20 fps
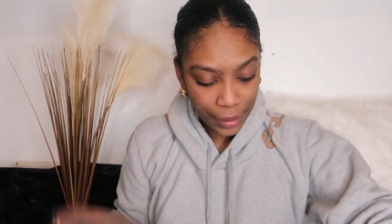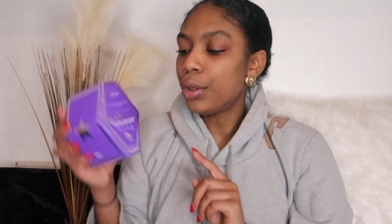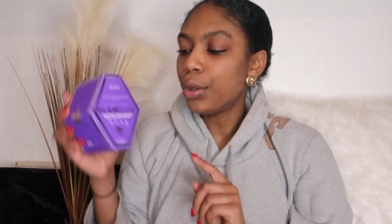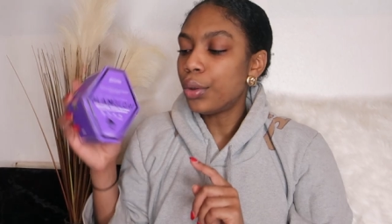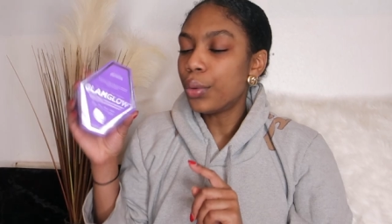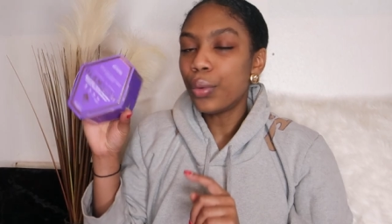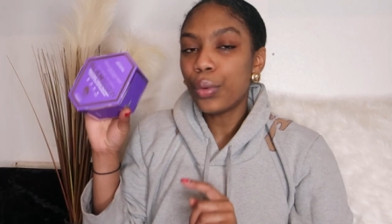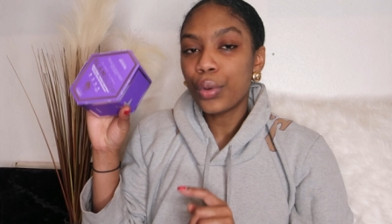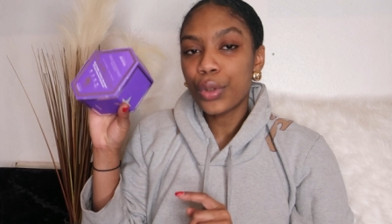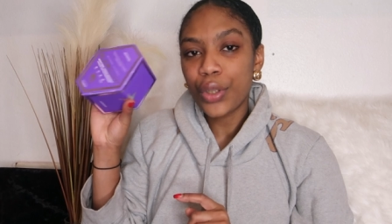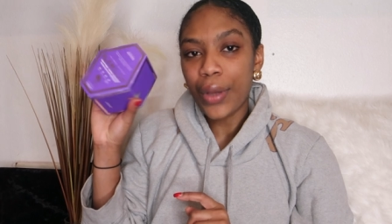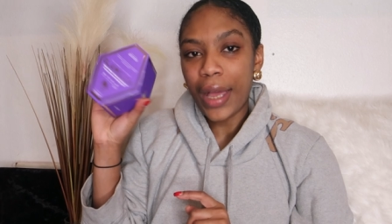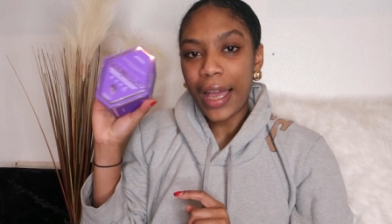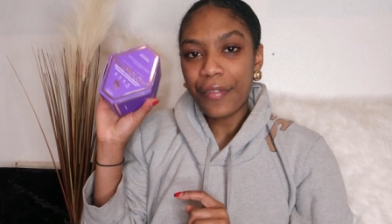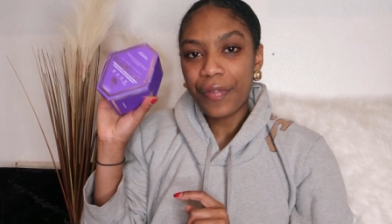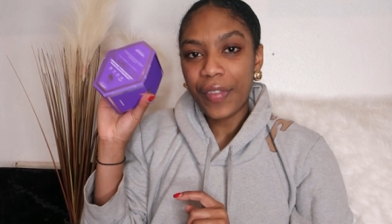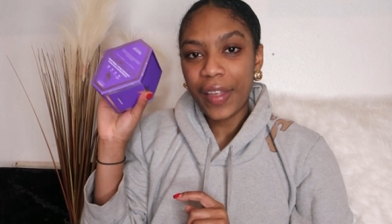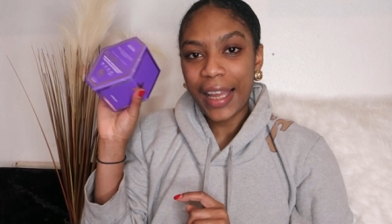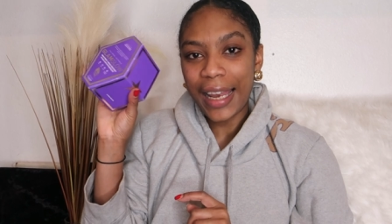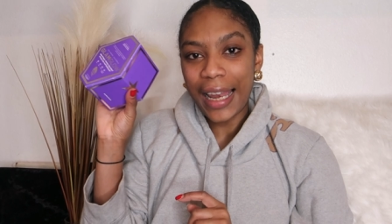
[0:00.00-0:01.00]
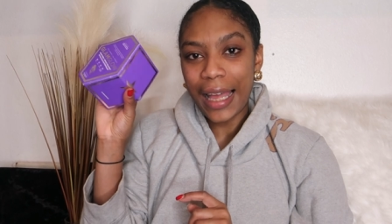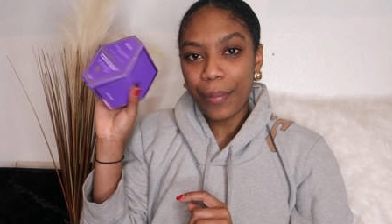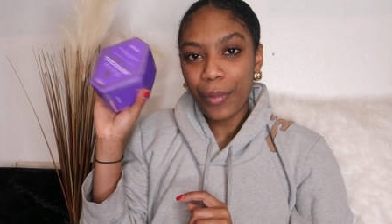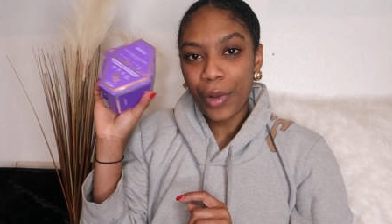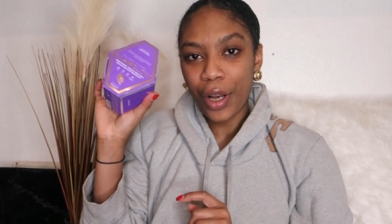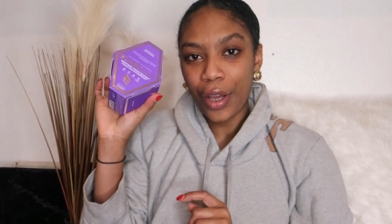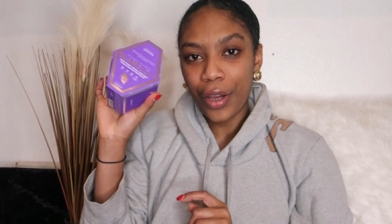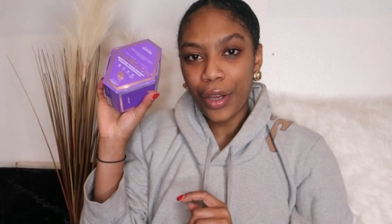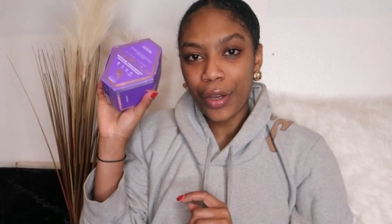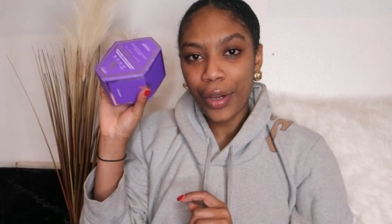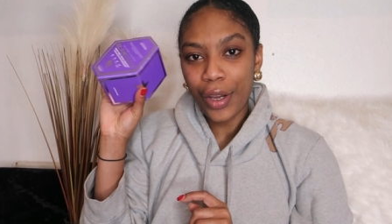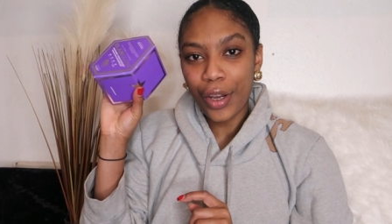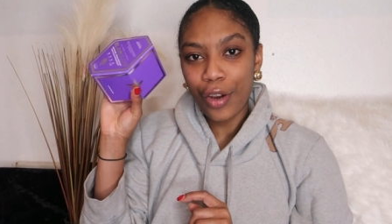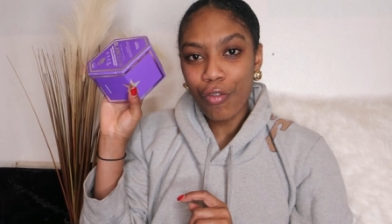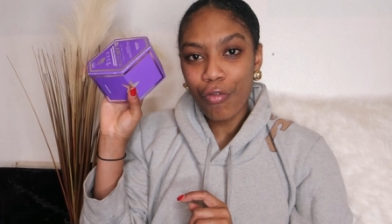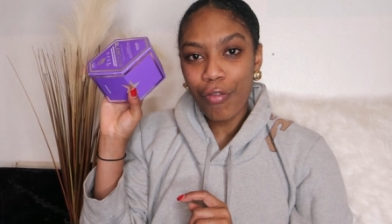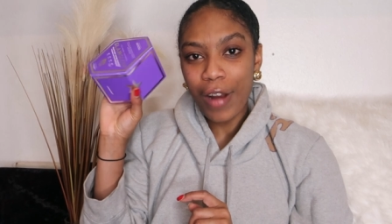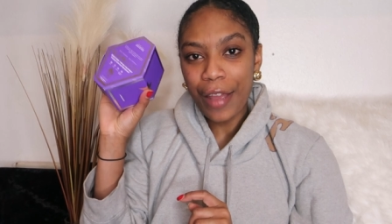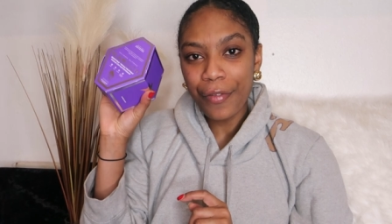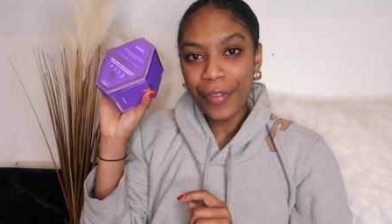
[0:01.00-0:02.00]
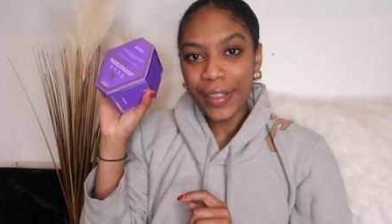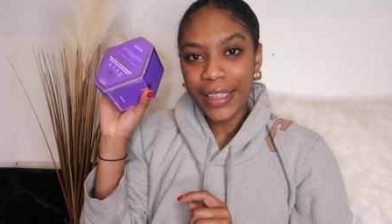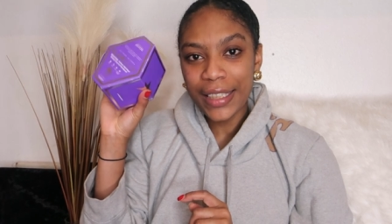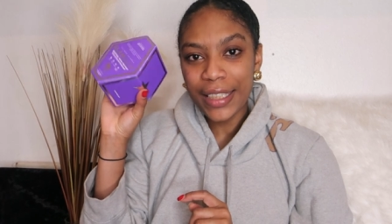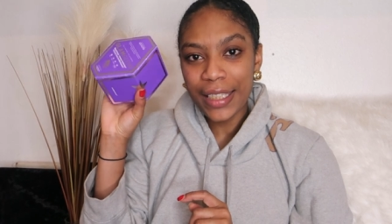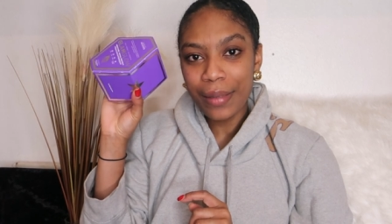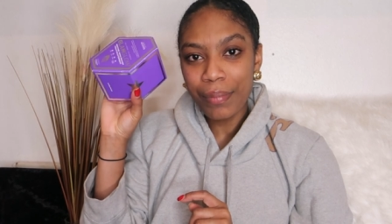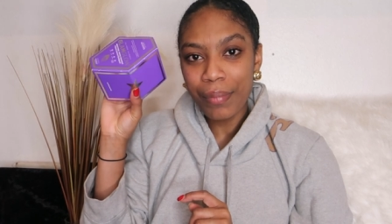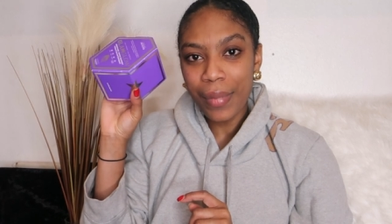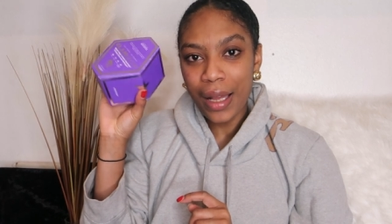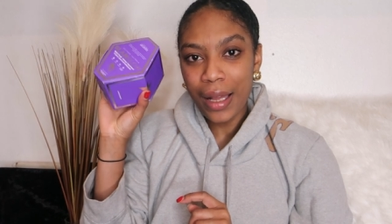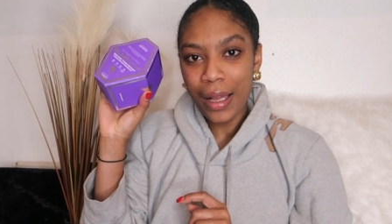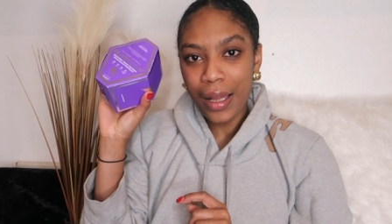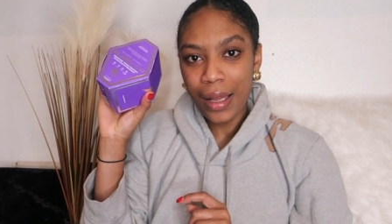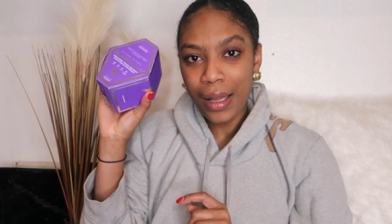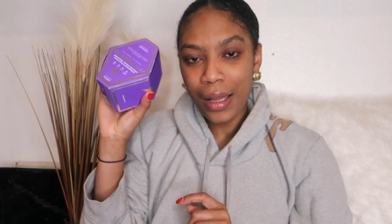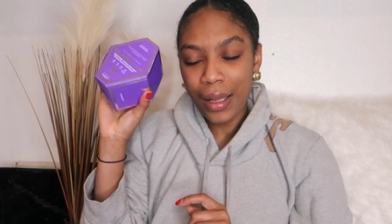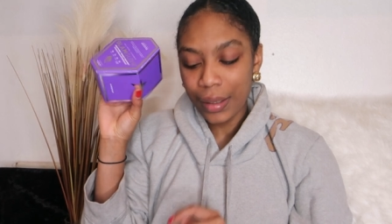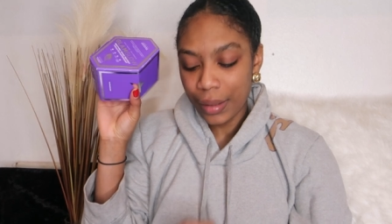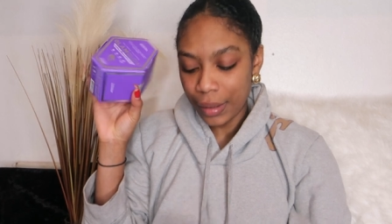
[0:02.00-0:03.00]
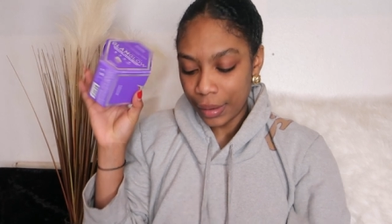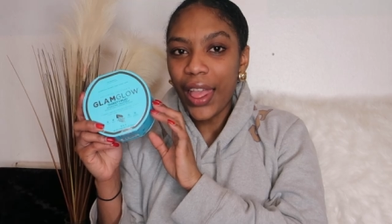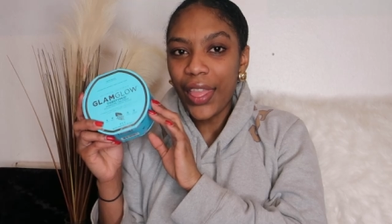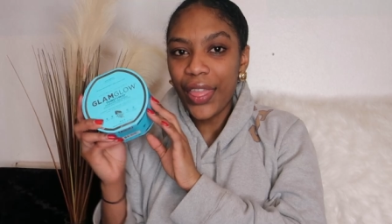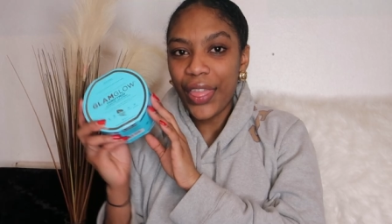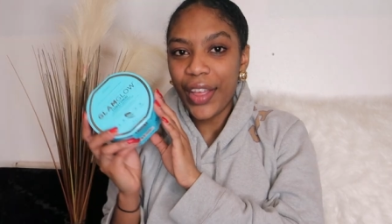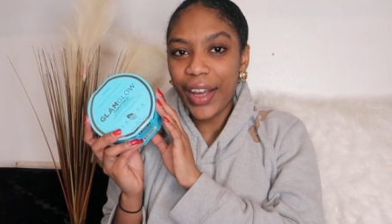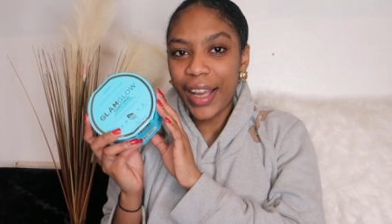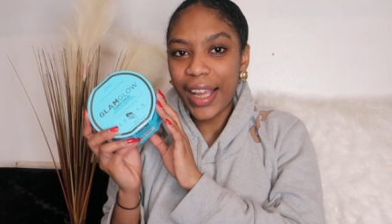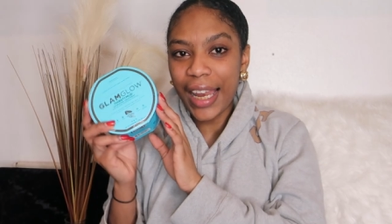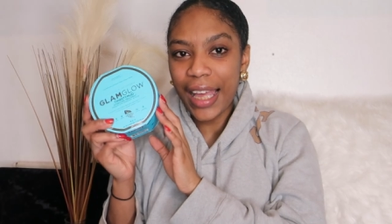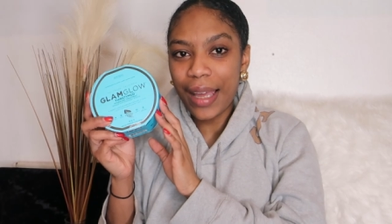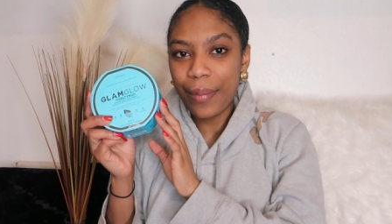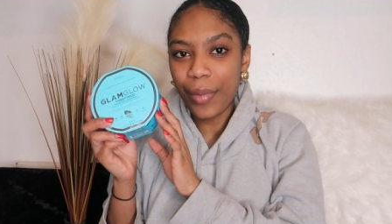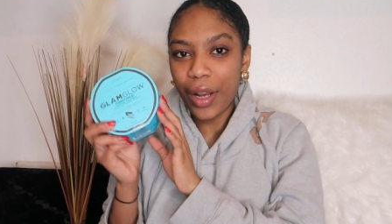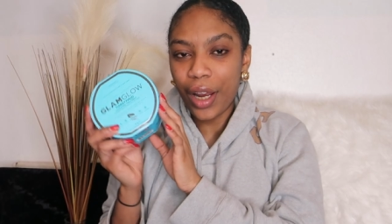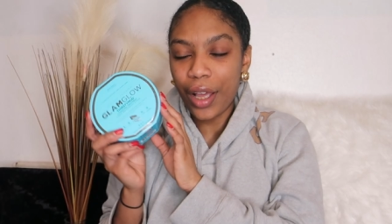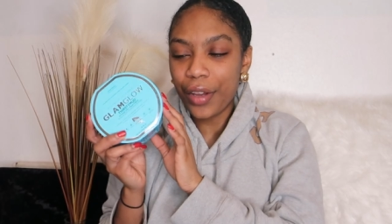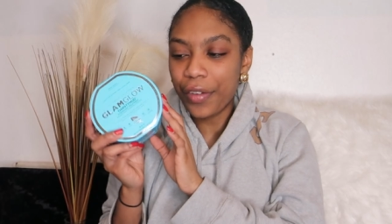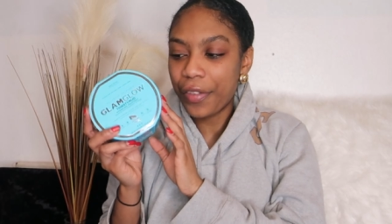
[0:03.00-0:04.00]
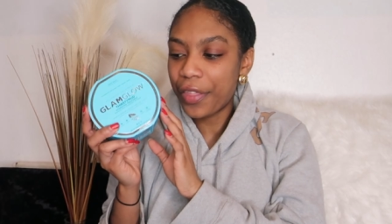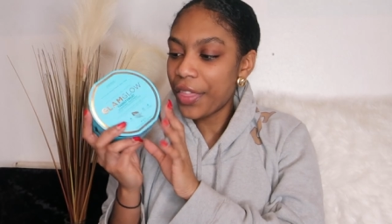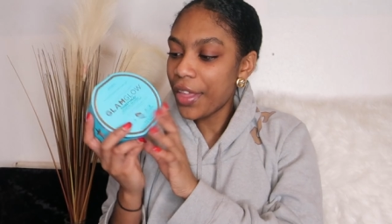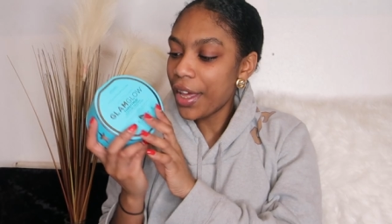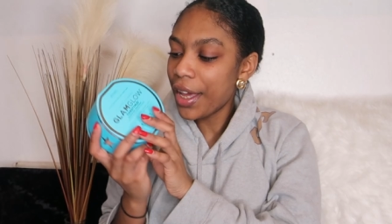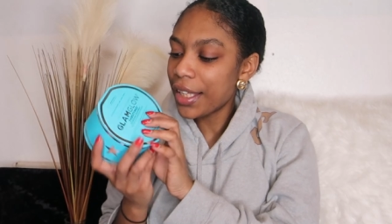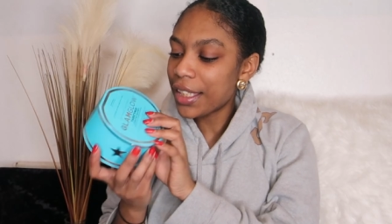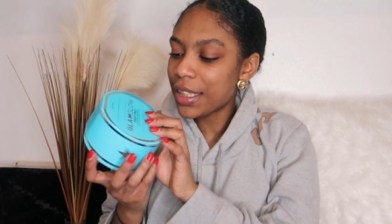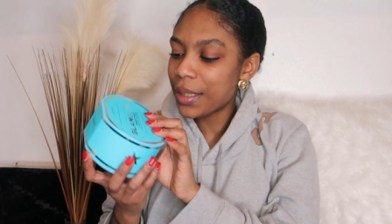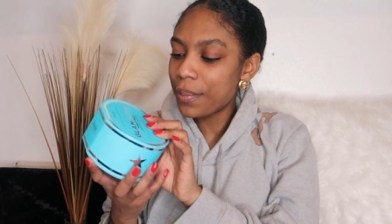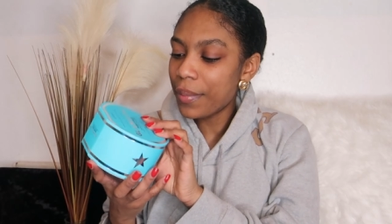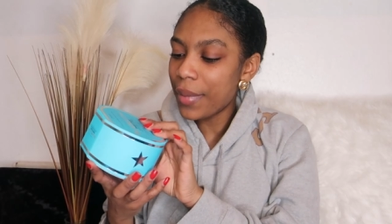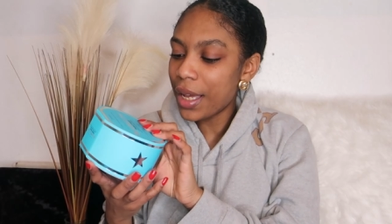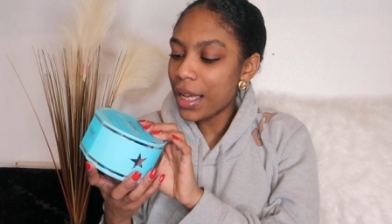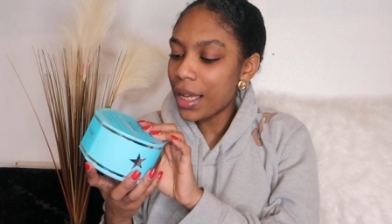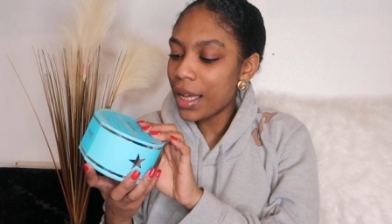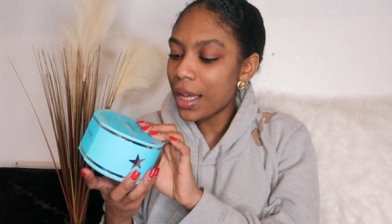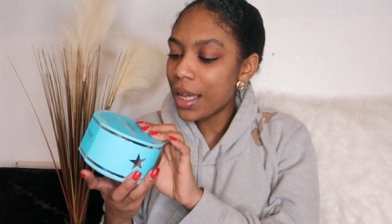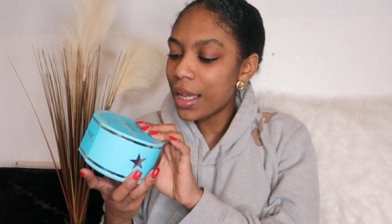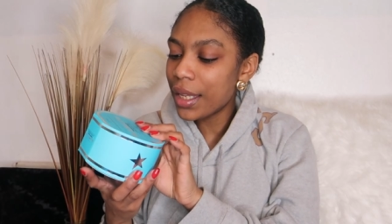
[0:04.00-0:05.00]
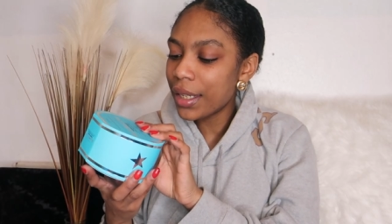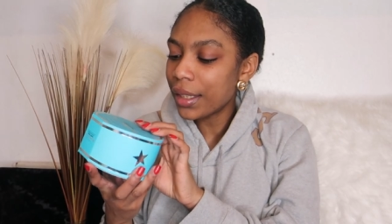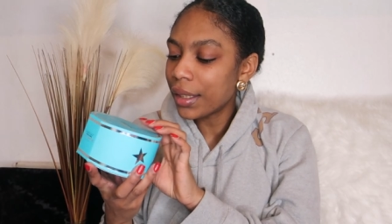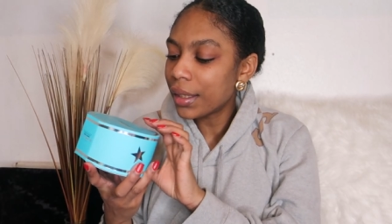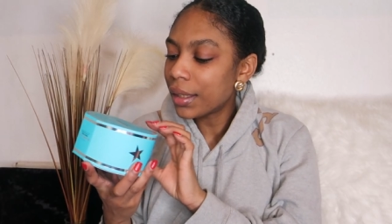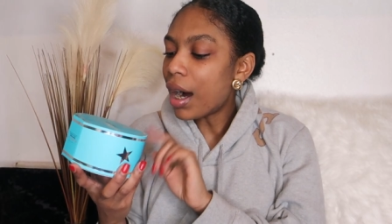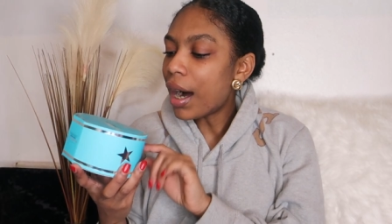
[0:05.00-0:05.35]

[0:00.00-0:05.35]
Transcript: You also have the GLAMGLOW GRAVITYMUD, the GLAMGLOW THIRSTYMUD.